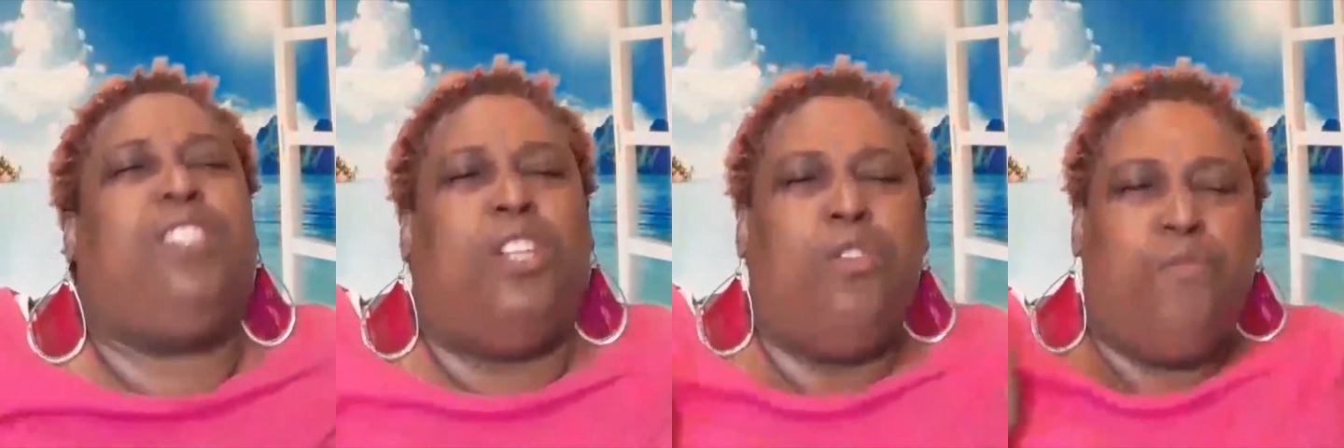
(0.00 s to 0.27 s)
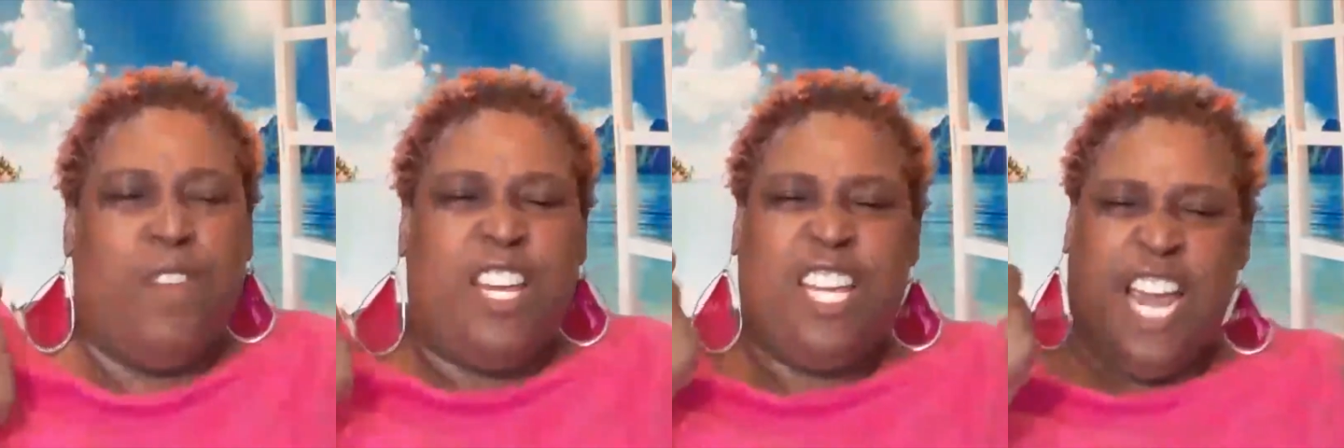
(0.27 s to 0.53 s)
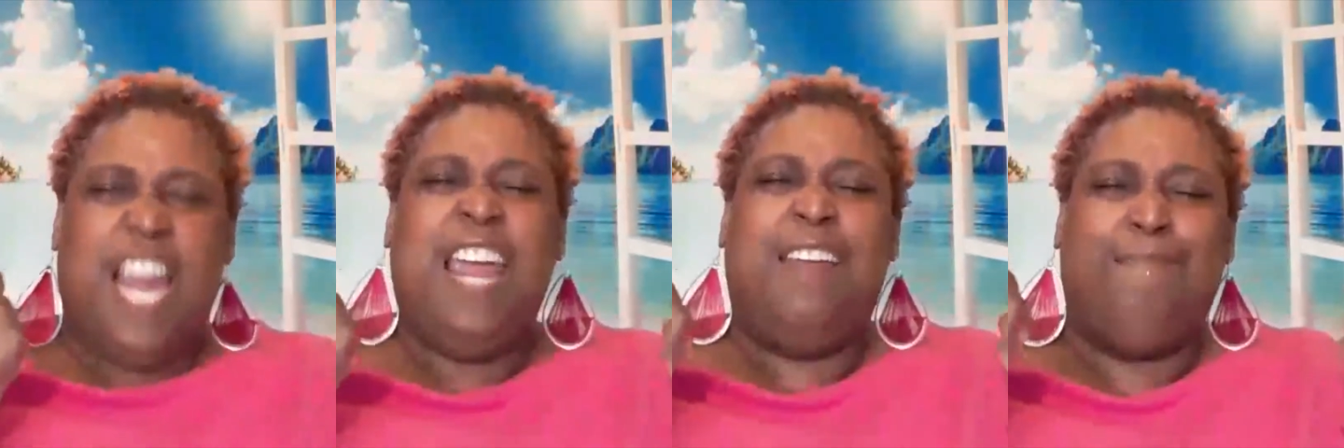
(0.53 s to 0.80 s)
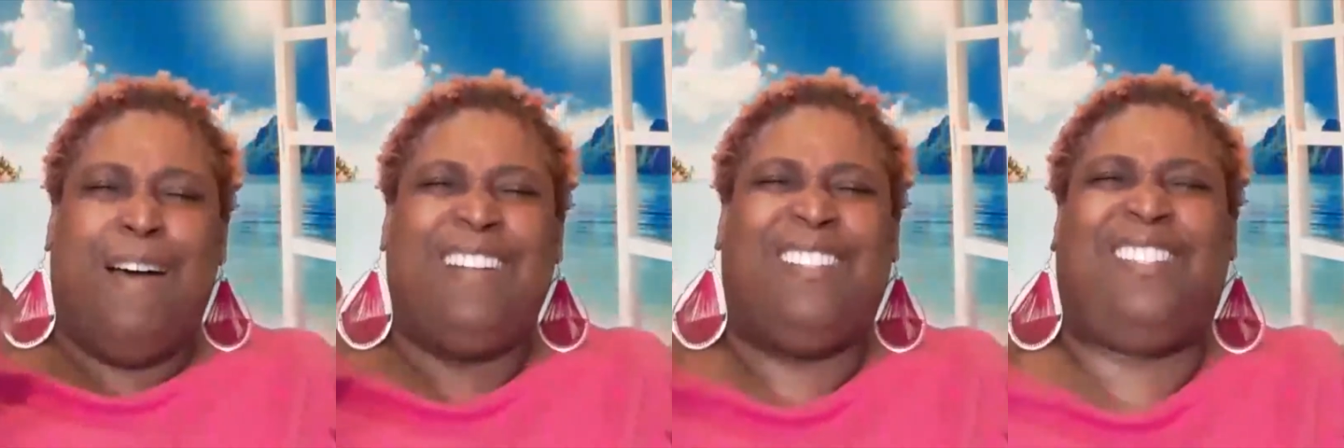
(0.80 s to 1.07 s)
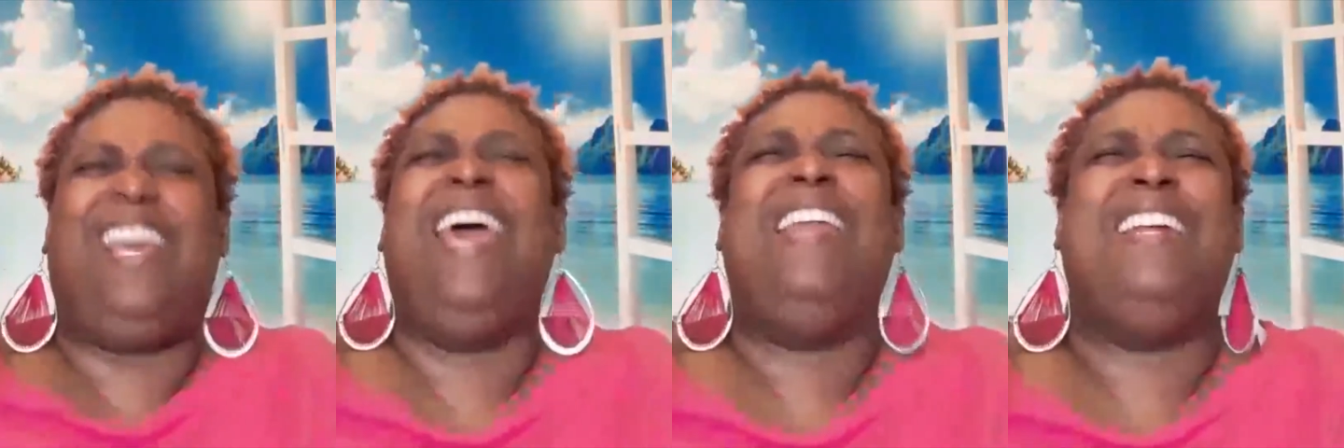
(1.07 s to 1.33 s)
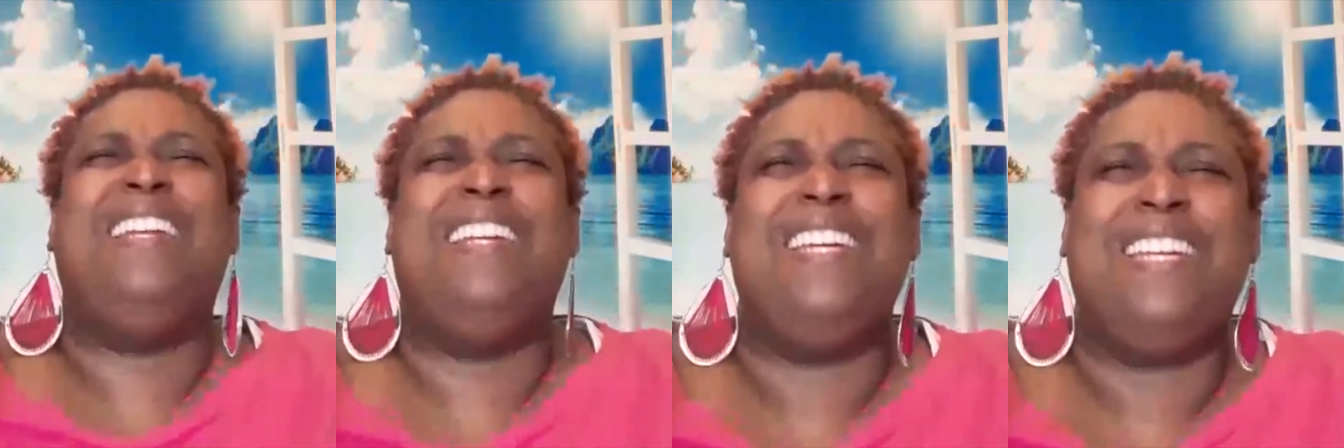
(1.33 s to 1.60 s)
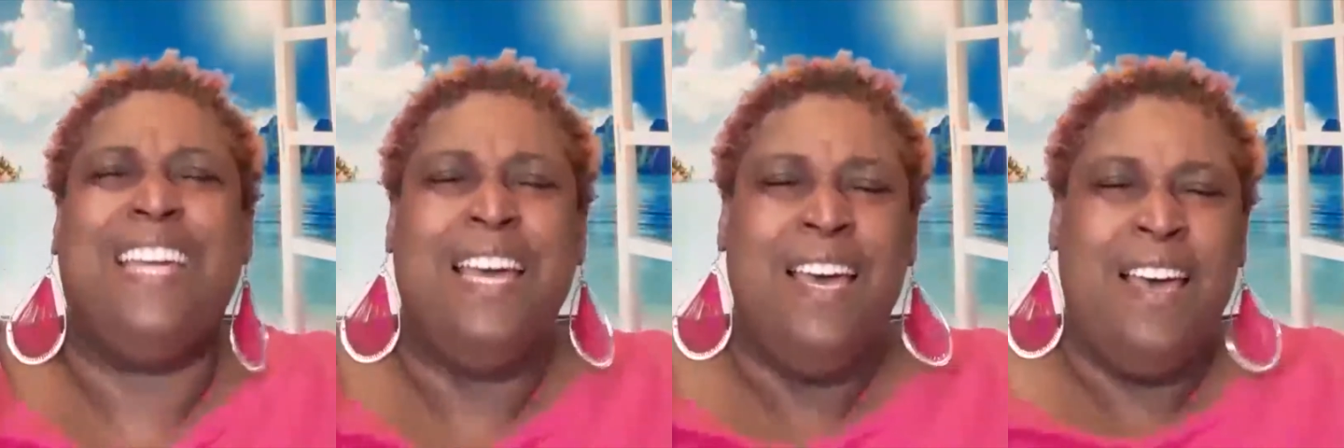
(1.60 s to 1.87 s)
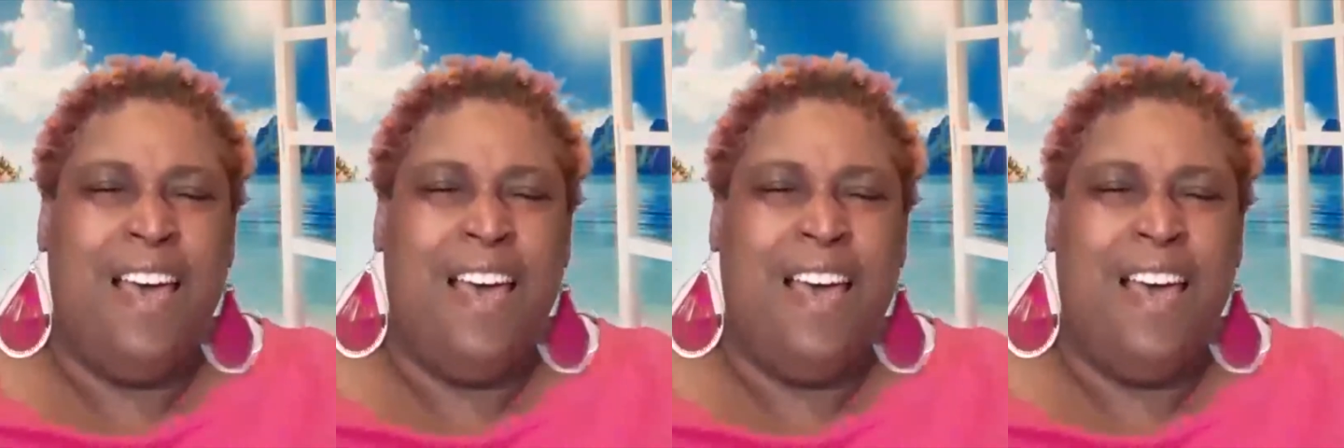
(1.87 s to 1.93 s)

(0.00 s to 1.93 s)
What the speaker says: to regain my sanity